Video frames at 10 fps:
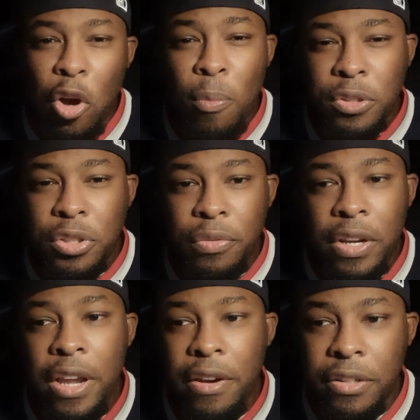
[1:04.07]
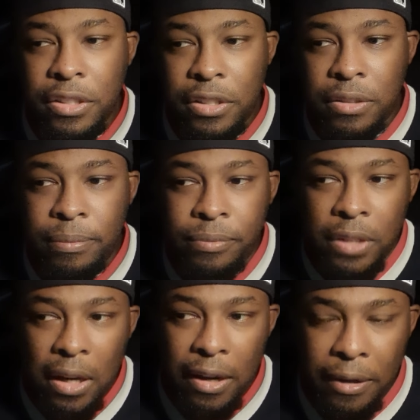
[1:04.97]
almost 3 years.
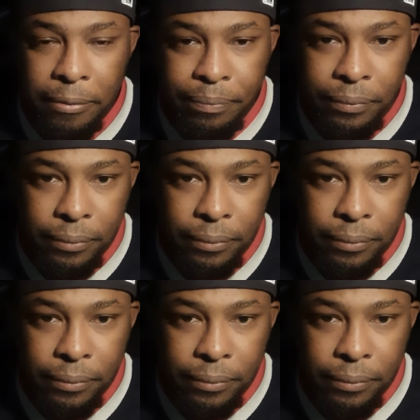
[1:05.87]
I